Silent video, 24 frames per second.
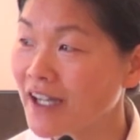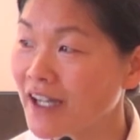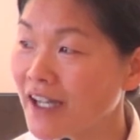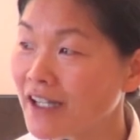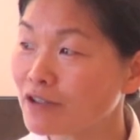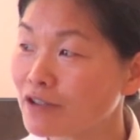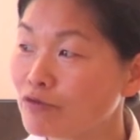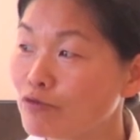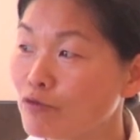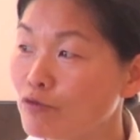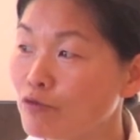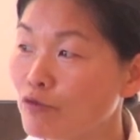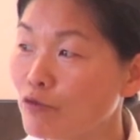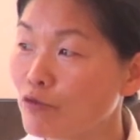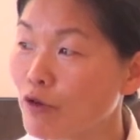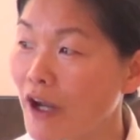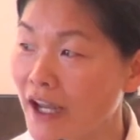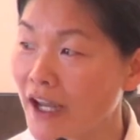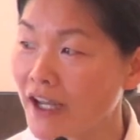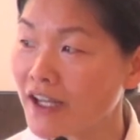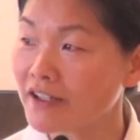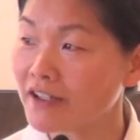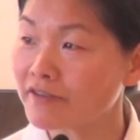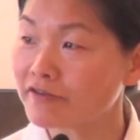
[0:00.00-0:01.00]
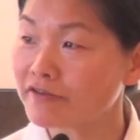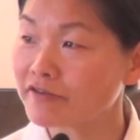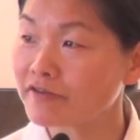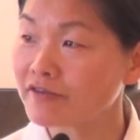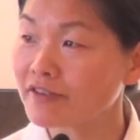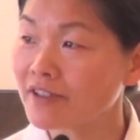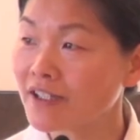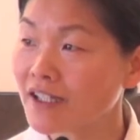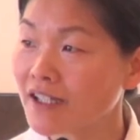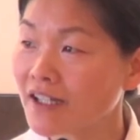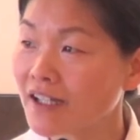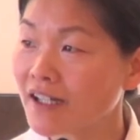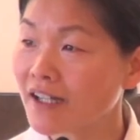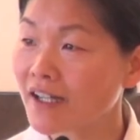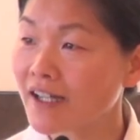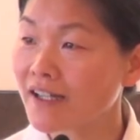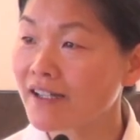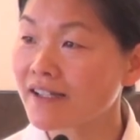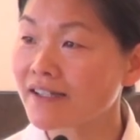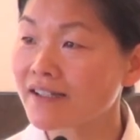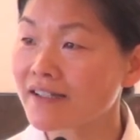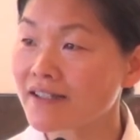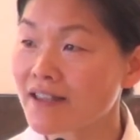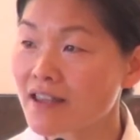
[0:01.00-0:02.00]
and wave
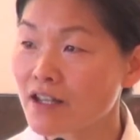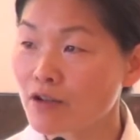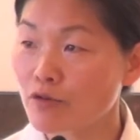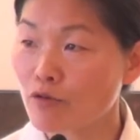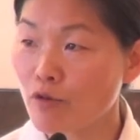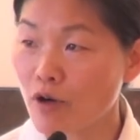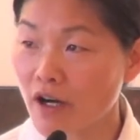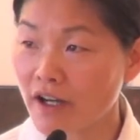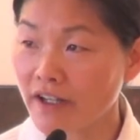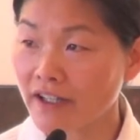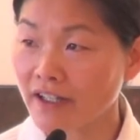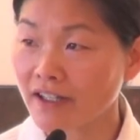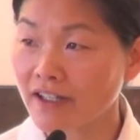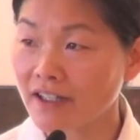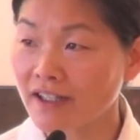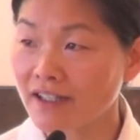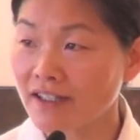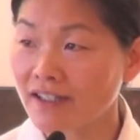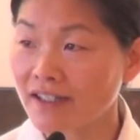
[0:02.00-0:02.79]
is the water.